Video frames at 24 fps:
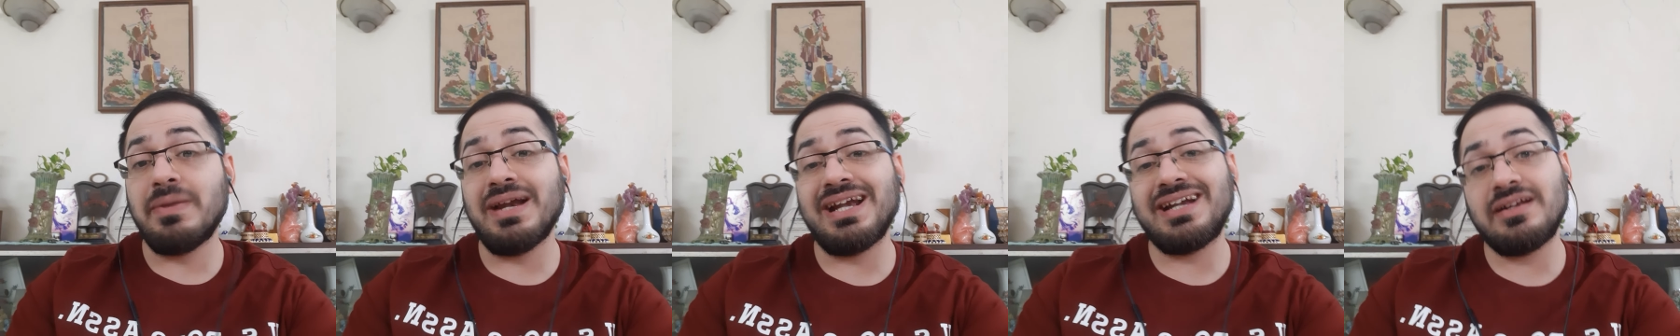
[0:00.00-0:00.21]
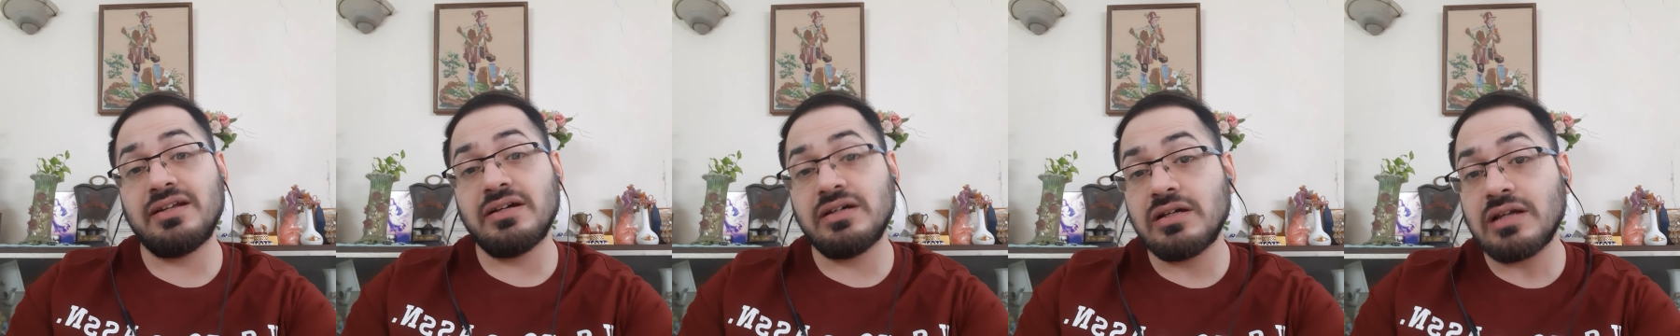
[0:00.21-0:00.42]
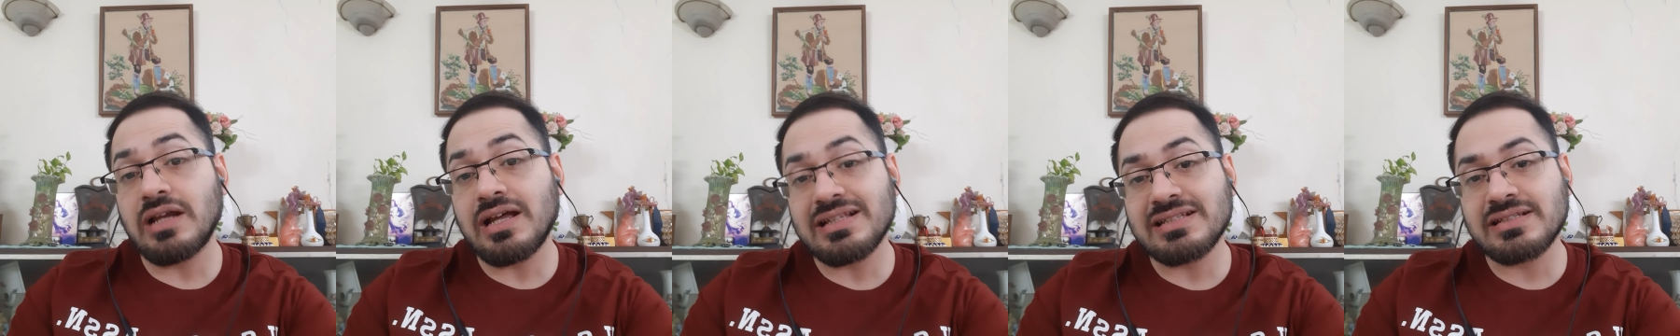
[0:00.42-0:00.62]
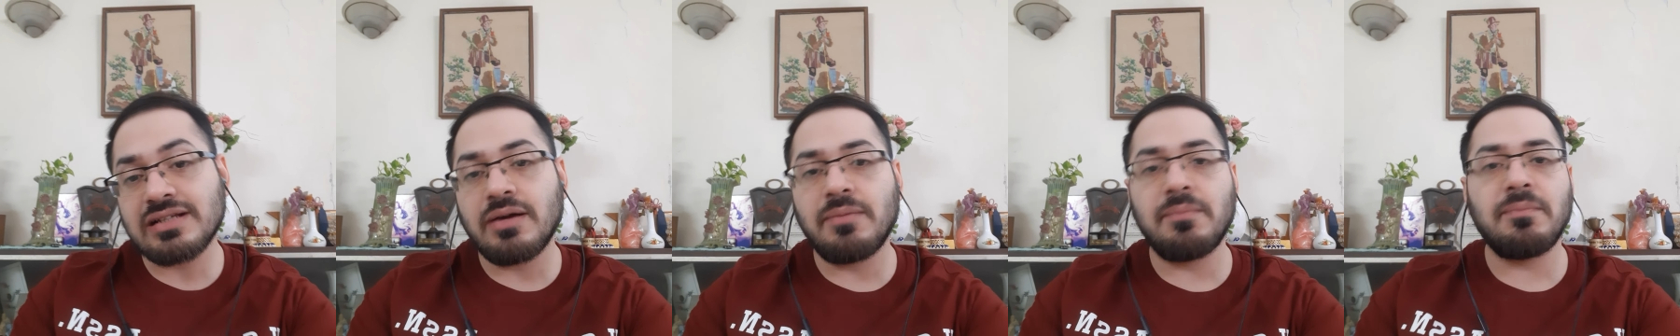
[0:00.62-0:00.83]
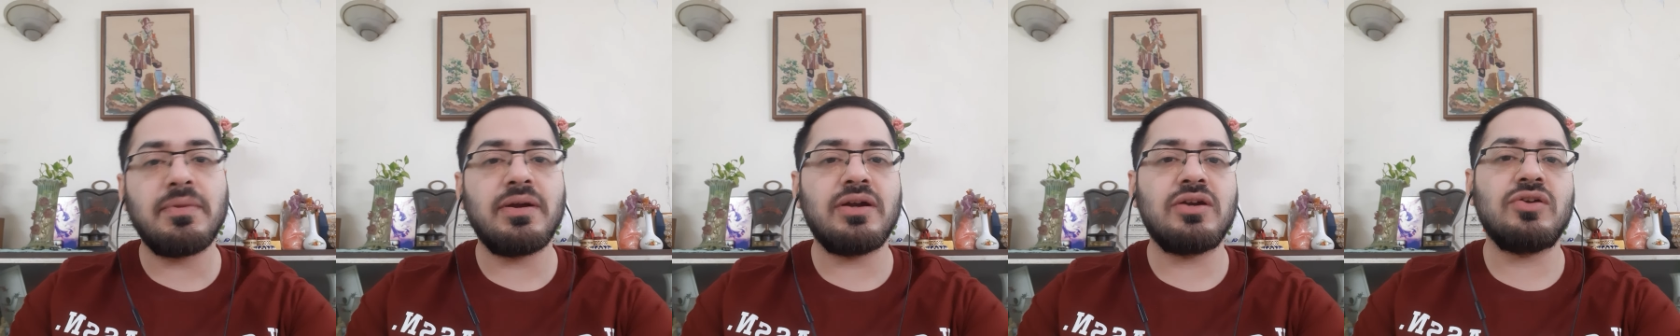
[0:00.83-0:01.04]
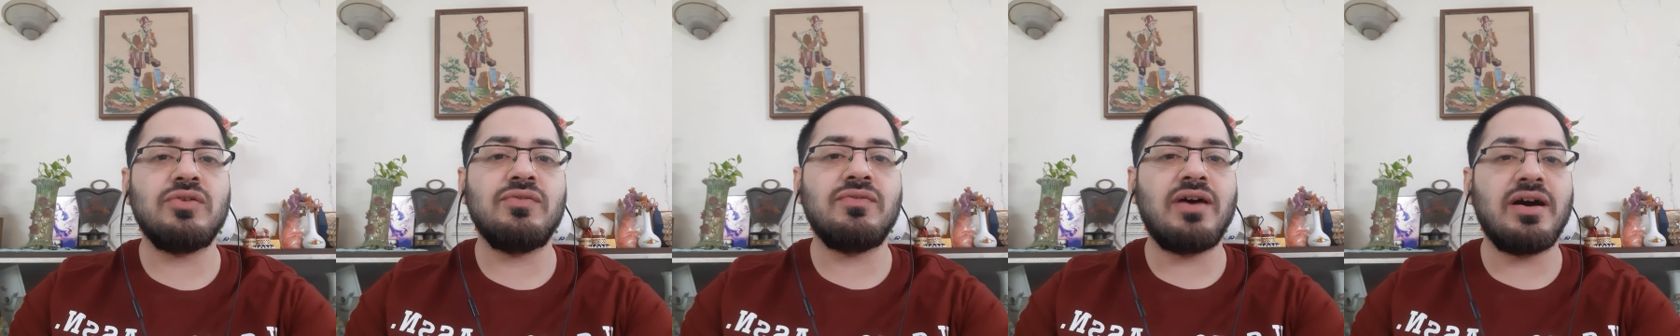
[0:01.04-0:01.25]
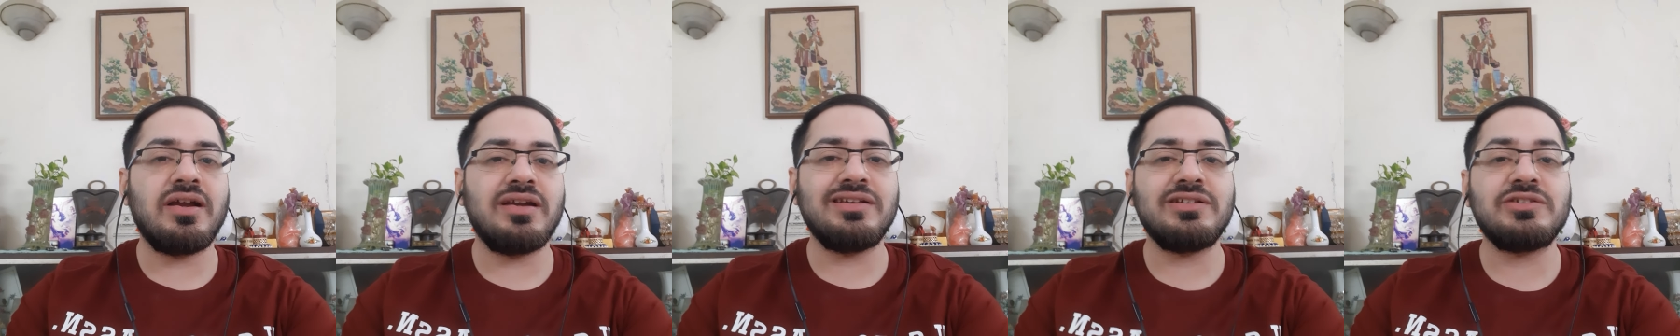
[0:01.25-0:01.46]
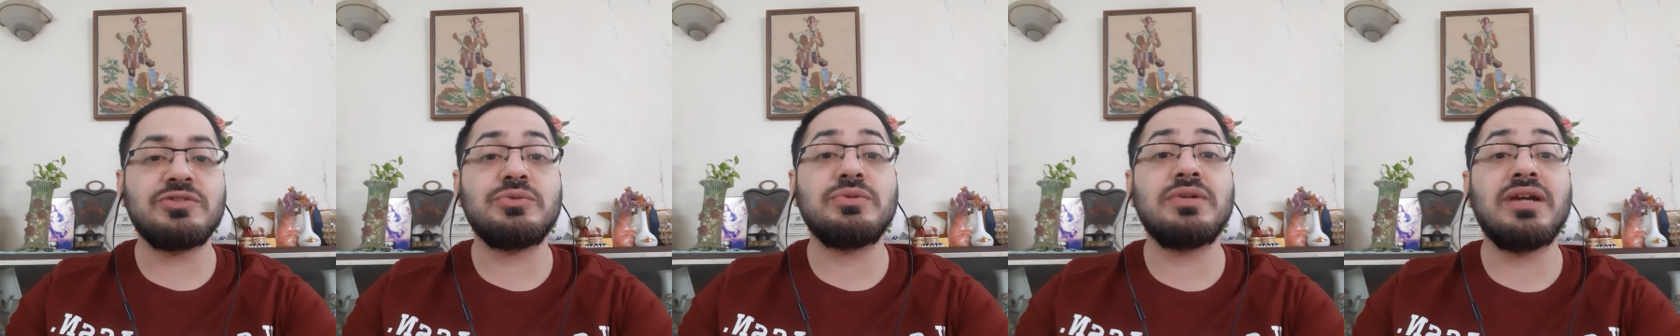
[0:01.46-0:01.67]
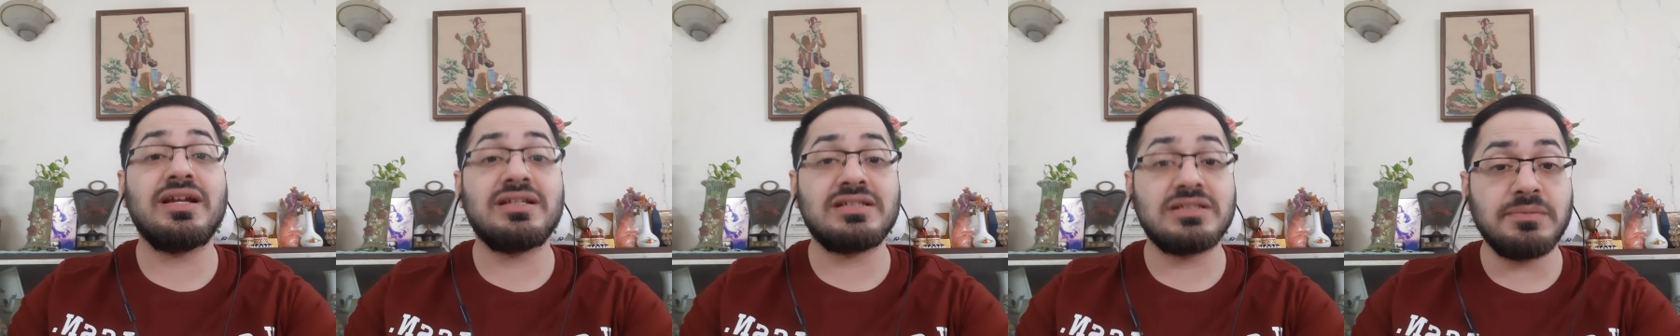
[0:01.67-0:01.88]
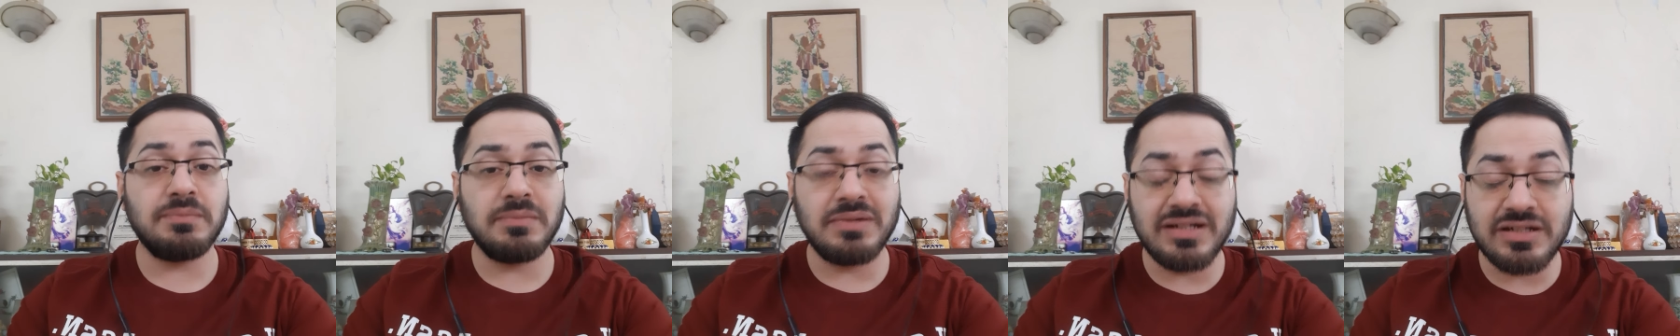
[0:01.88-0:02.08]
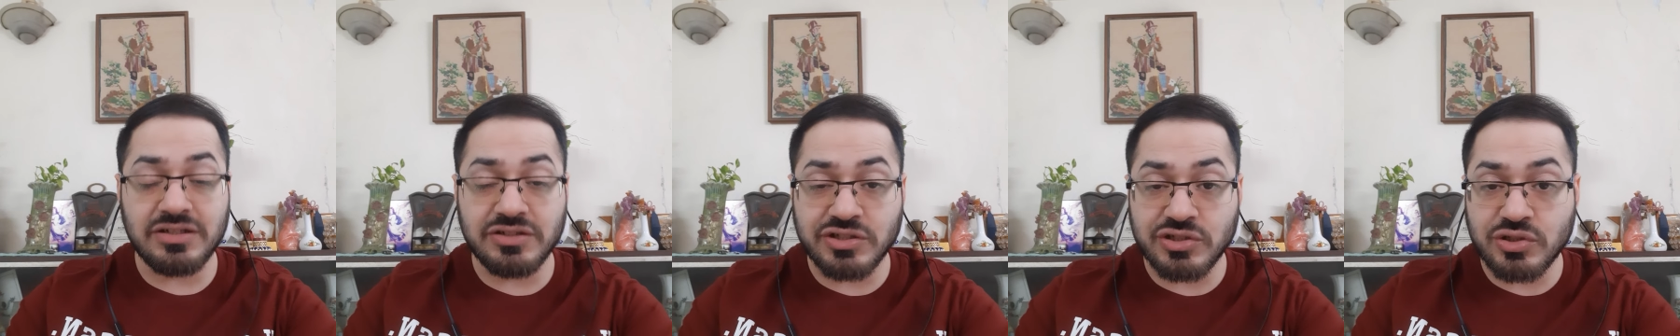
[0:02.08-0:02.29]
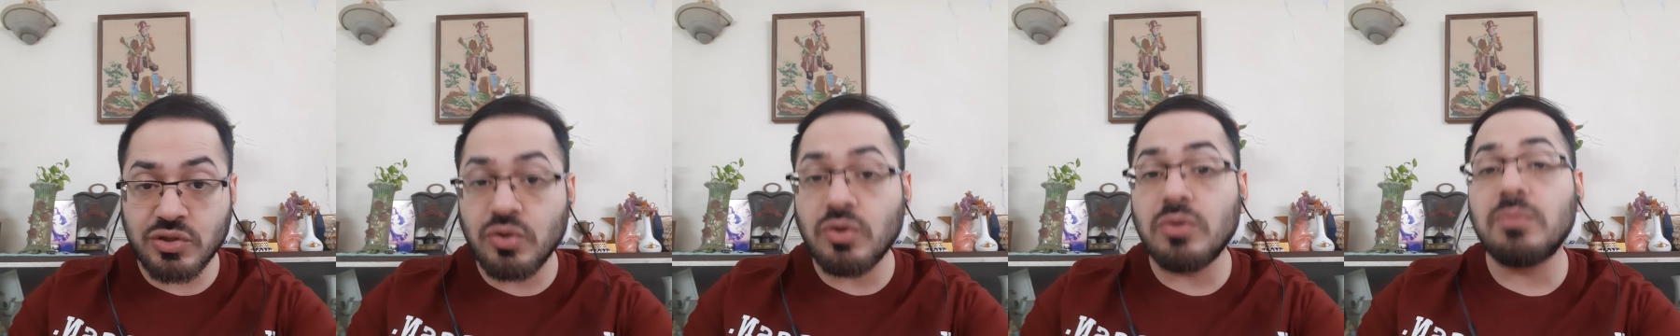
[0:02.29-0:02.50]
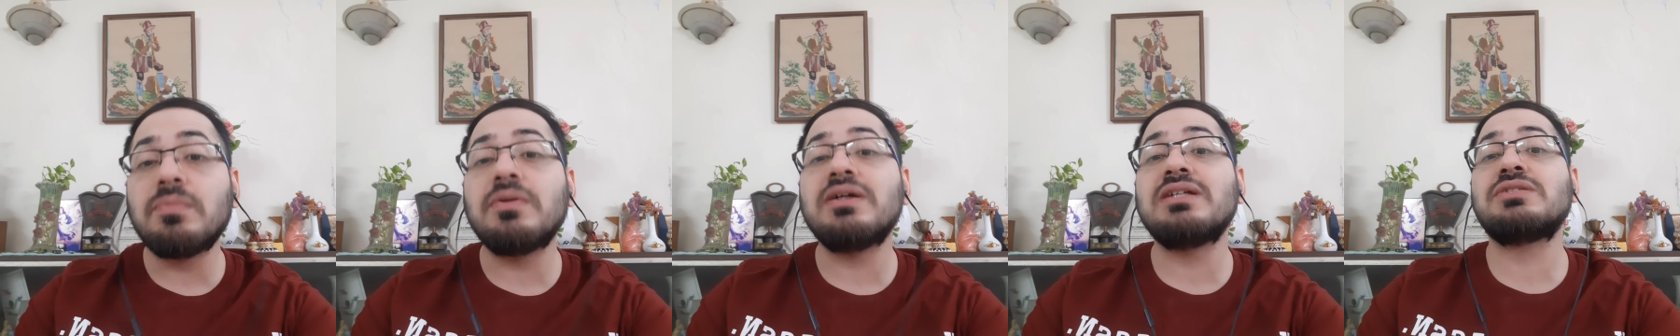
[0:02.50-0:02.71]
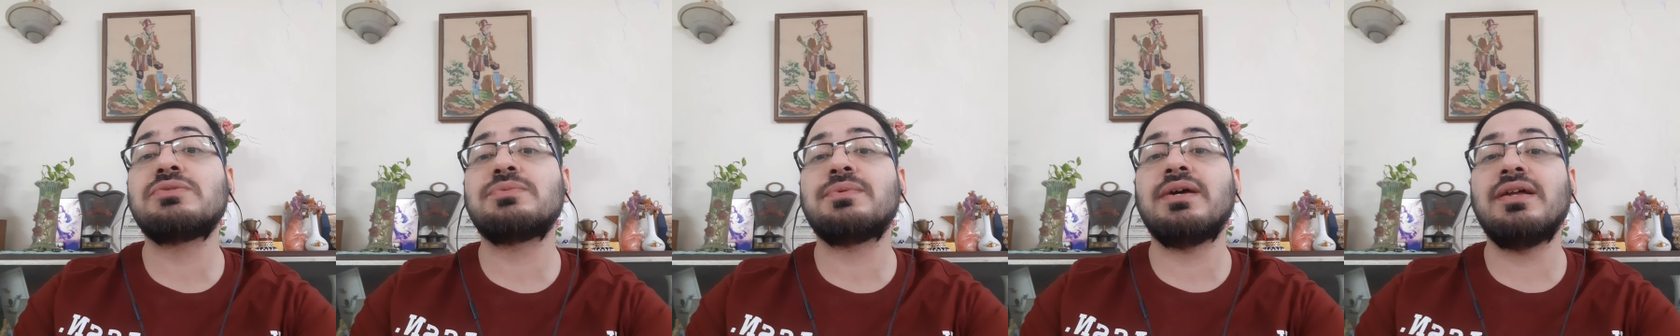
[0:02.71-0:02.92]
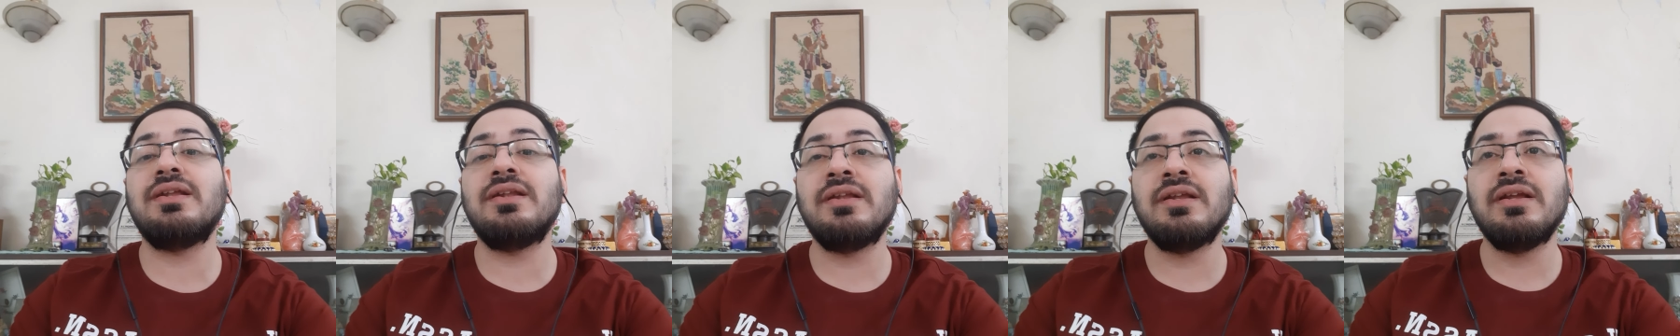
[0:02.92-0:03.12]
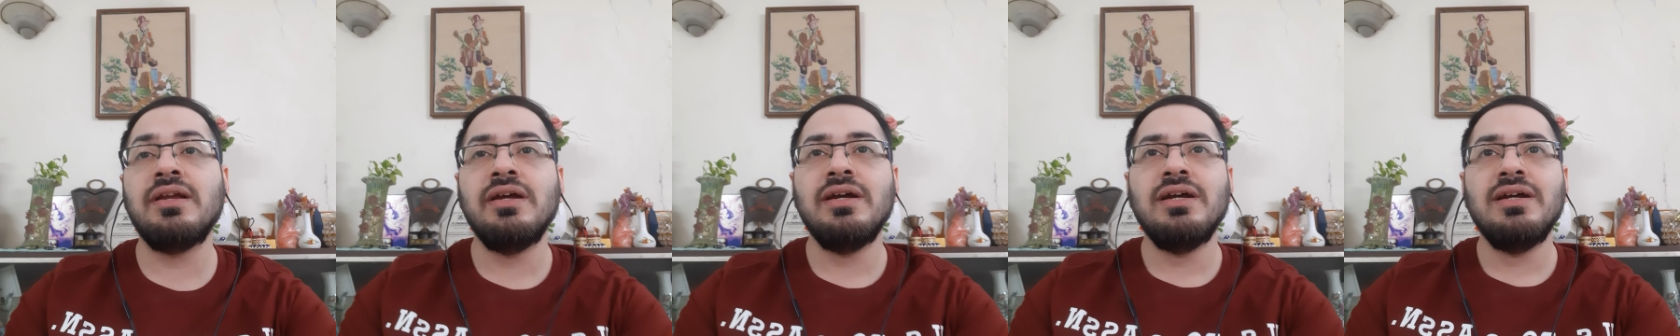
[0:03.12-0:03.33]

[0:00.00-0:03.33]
better as compared to Varis, who gets a better scope as well.